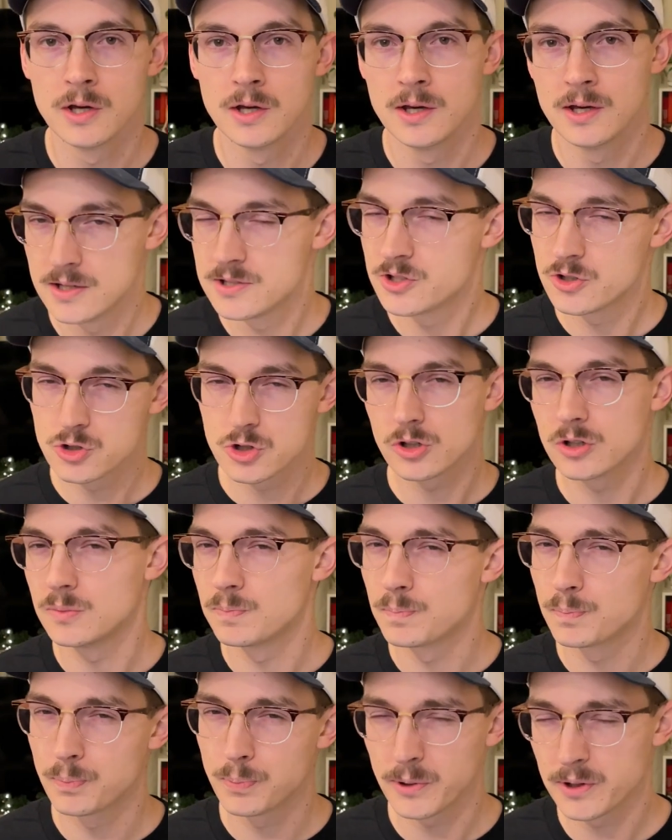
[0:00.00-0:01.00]
is usually
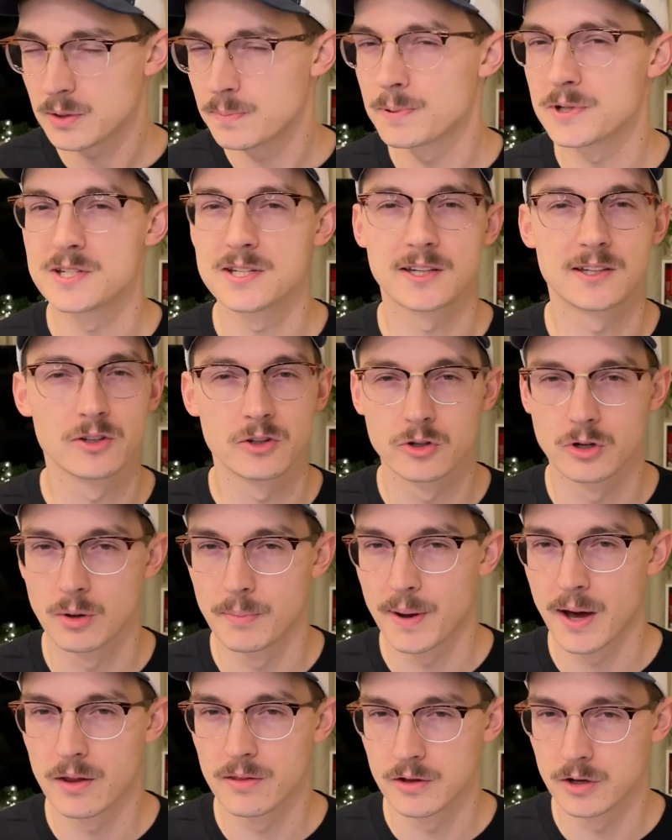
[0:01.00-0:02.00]
pretty particular
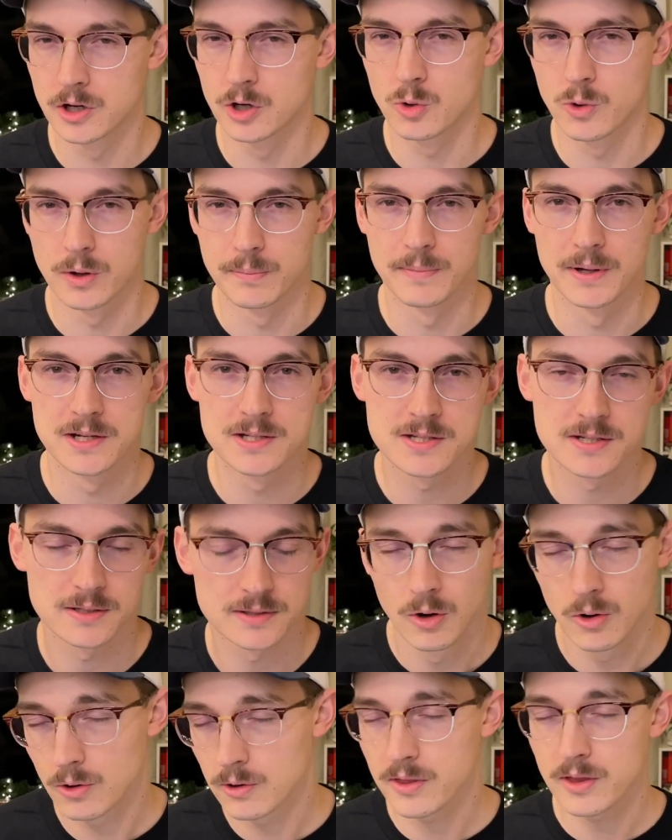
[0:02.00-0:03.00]
about their equipment.
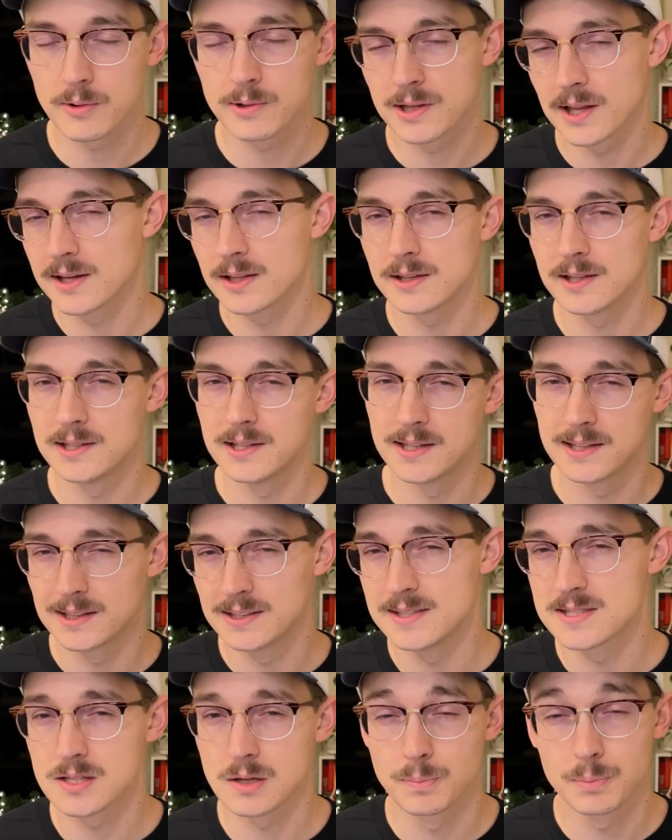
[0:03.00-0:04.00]
Or they would likely at
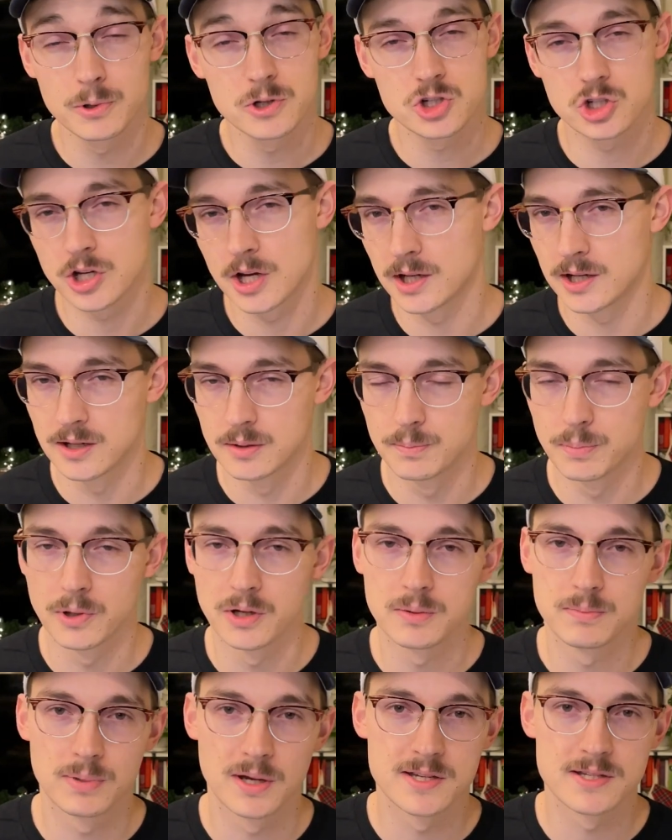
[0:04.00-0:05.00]
least appreciate
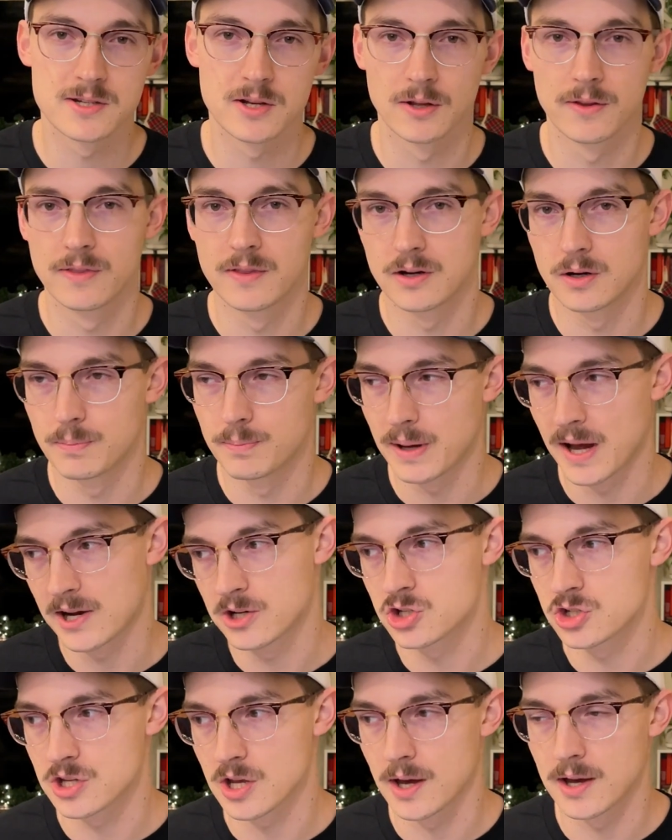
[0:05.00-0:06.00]
input based on their
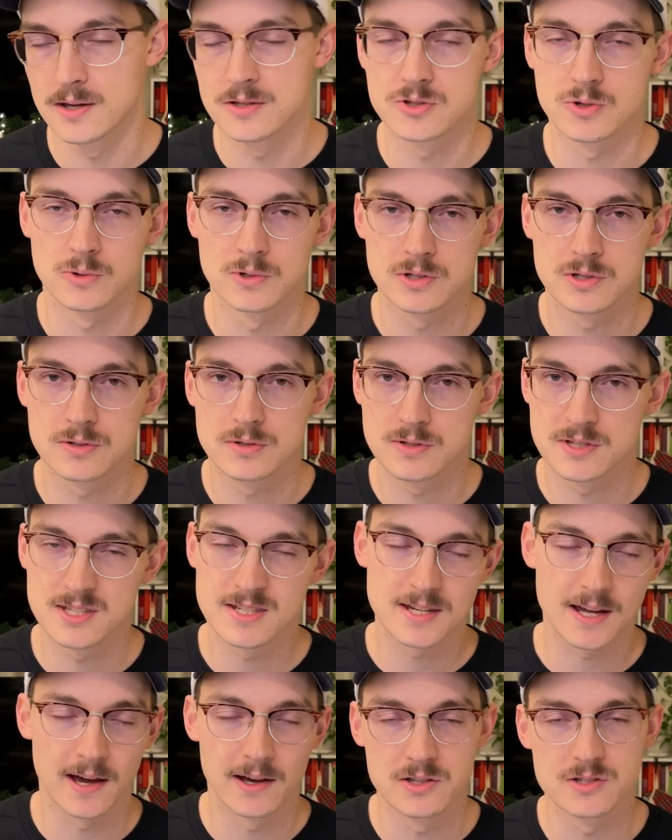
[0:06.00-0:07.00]
batch size or
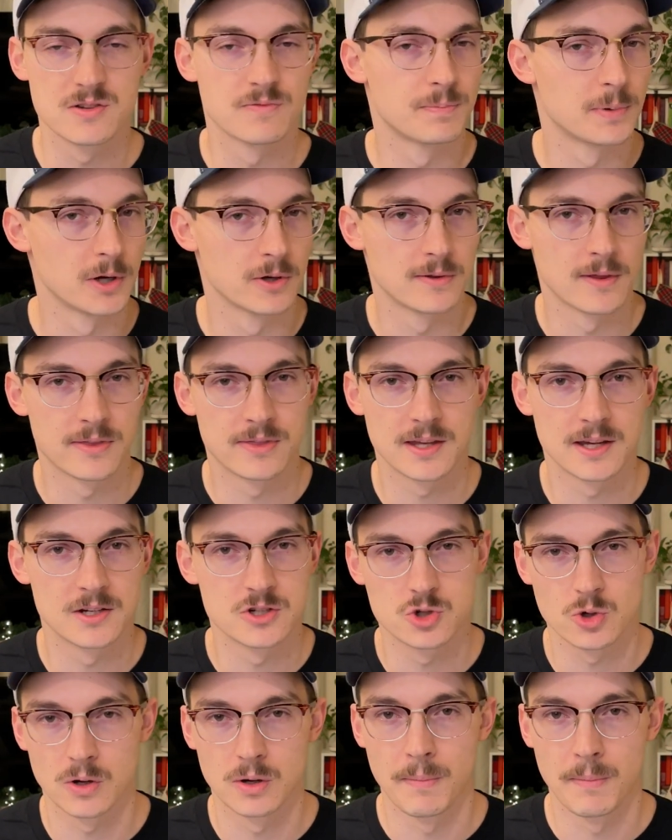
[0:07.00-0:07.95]
styles of beer that they enjoy